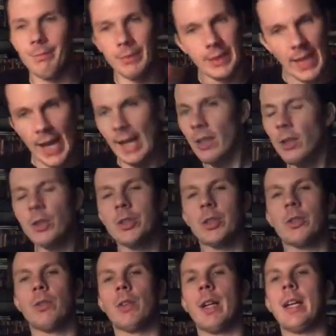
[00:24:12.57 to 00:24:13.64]
That looks
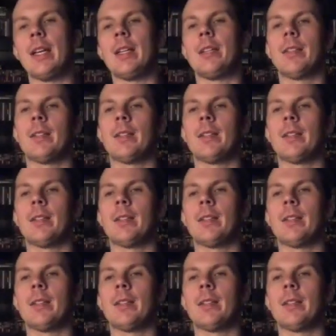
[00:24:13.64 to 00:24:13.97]
great.